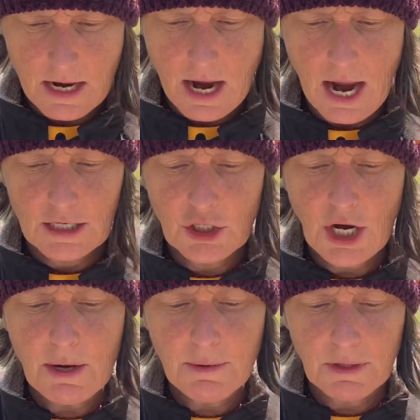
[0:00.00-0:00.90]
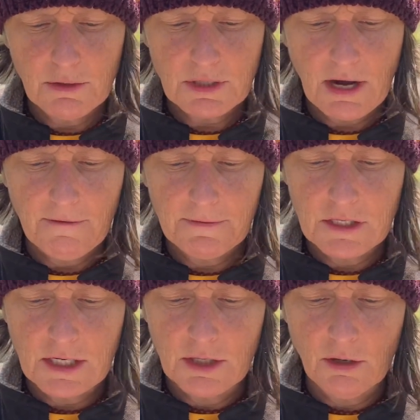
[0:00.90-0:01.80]
and check with yourself.
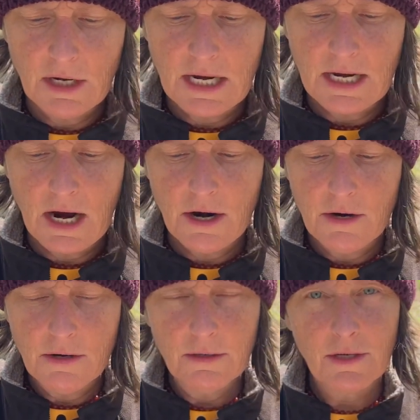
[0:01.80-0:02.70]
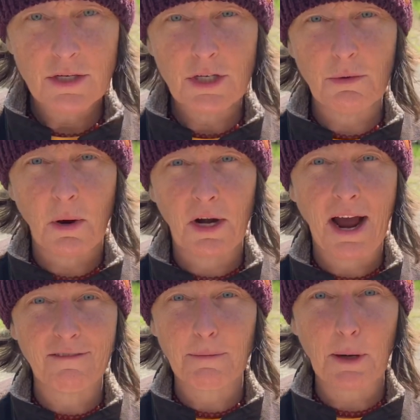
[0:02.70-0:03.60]
Is it your ego? Do you want to
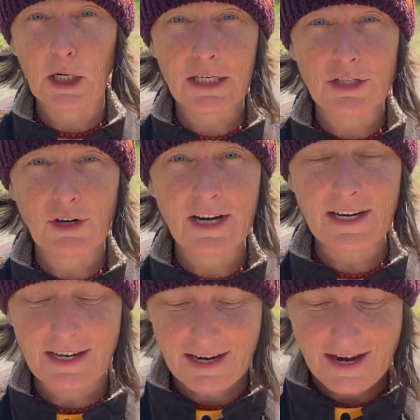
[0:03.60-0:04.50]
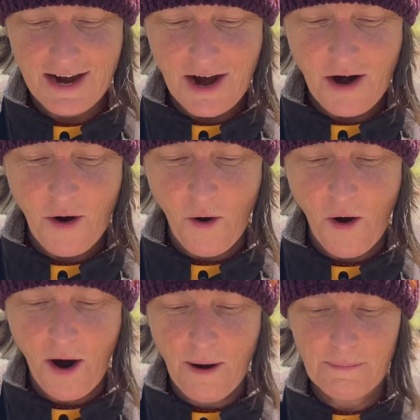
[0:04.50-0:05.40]
have a party trick?
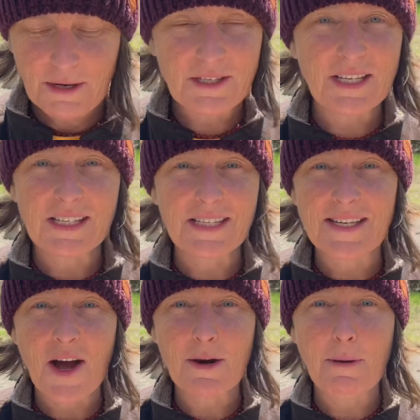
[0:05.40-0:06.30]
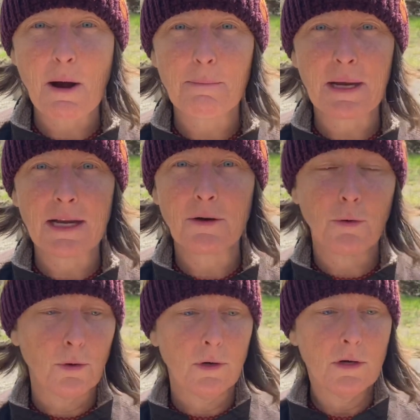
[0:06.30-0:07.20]
Because this is not about being
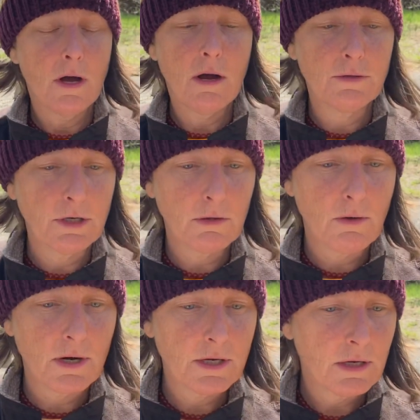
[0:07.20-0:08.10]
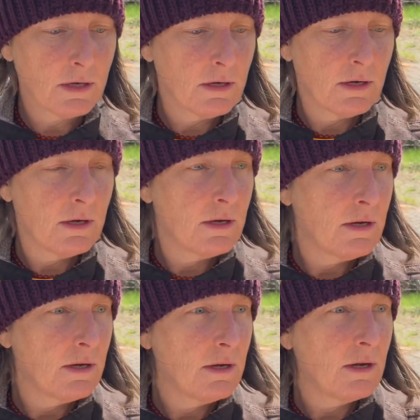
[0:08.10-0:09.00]
cool. Oh, dear Lord.
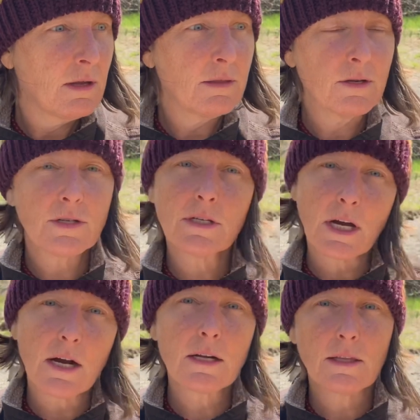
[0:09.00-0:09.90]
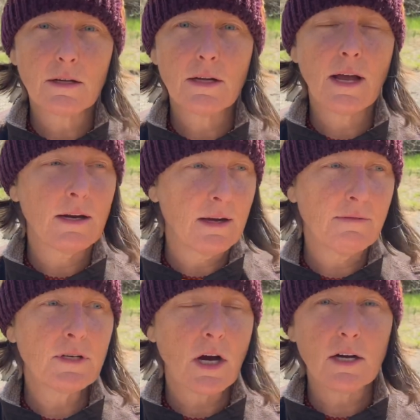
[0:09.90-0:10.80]
There's a duck there, and I
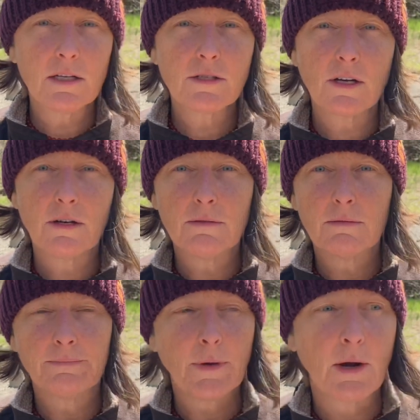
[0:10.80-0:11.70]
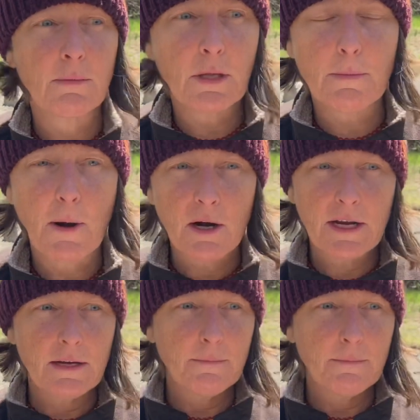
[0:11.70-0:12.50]
have a dog. So welcome to the party.